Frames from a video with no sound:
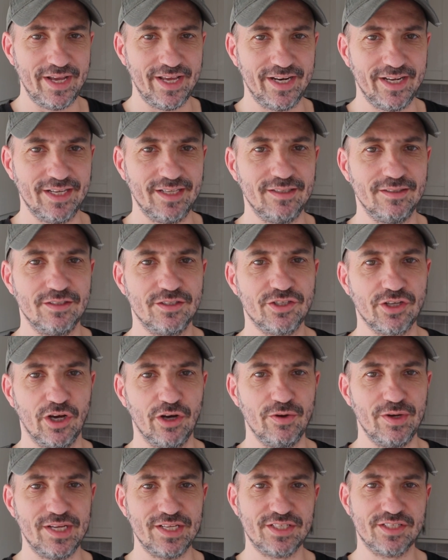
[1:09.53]
in it.
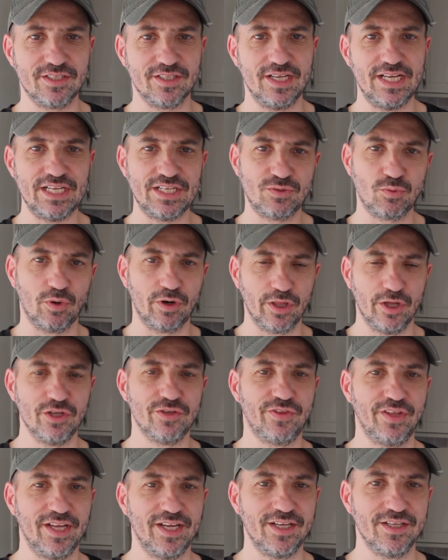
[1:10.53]
So it's one of
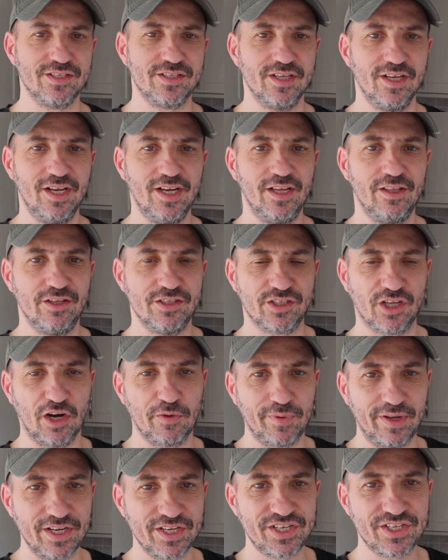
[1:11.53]
those things that's going
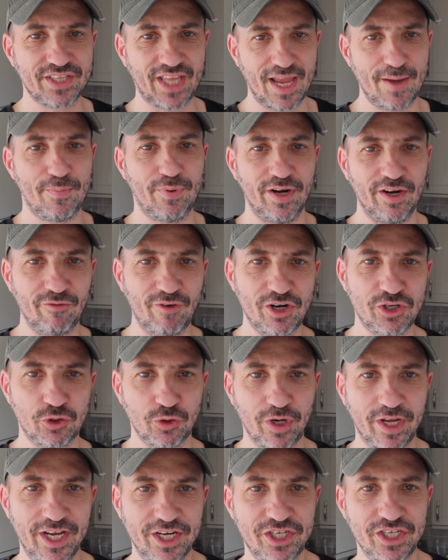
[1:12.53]
to be a staple in
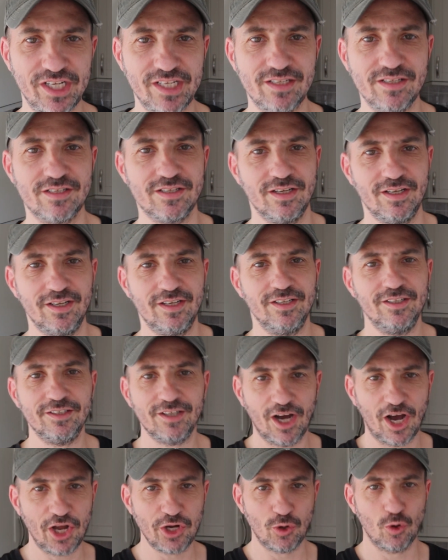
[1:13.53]
restaurant kitchens,
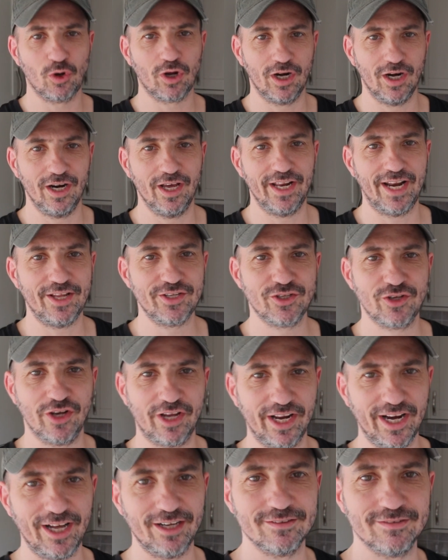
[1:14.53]
and you're going to learn how to
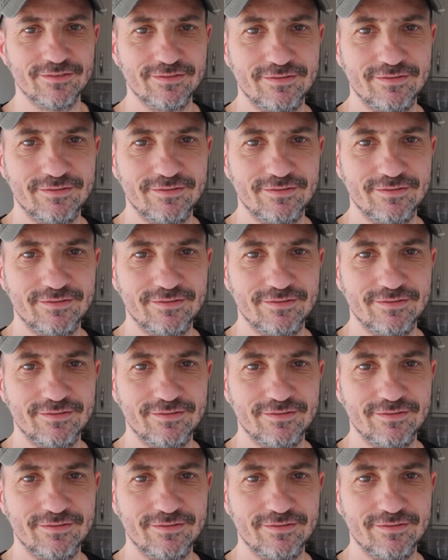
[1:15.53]
cook it now.